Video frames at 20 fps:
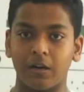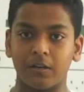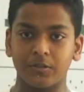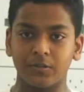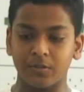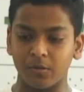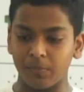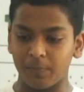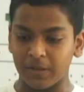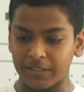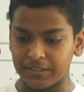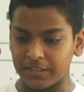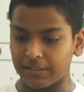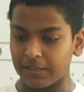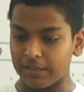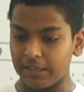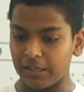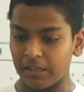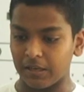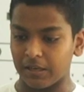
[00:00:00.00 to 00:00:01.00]
So
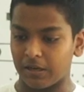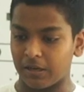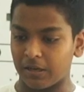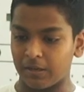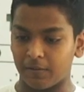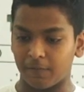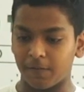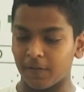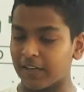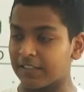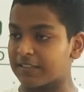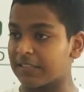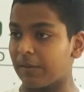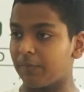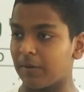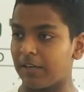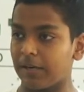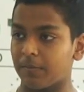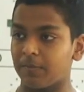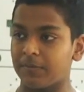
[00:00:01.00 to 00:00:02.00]
basically, for
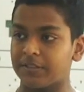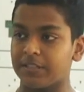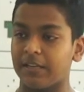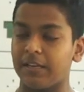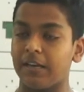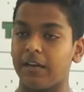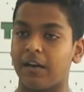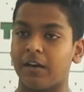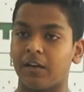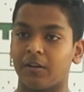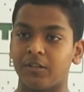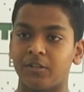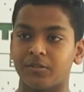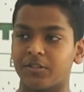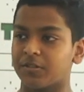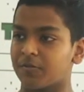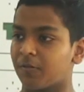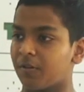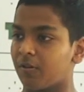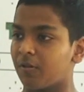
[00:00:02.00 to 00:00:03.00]
example, let me say you
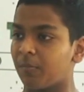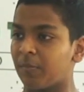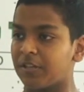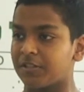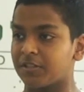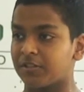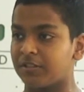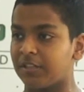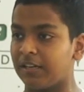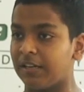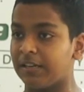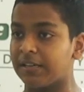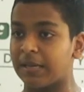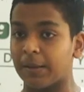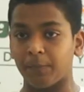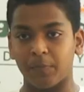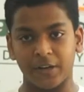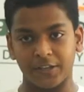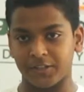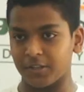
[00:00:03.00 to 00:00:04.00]
just want to measure the
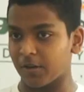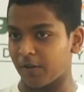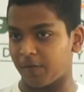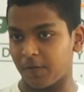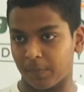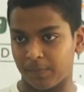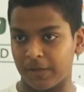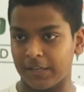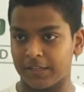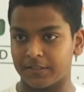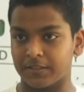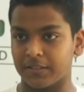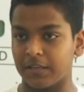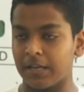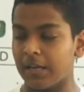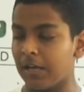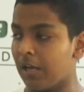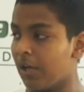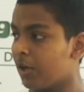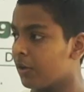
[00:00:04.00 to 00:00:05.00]
temperature of a place.
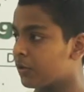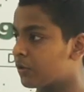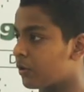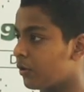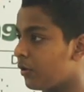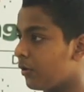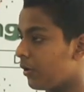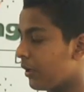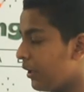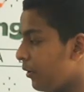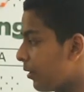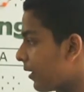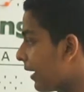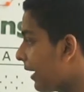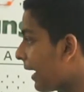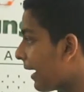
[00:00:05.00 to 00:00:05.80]
So you can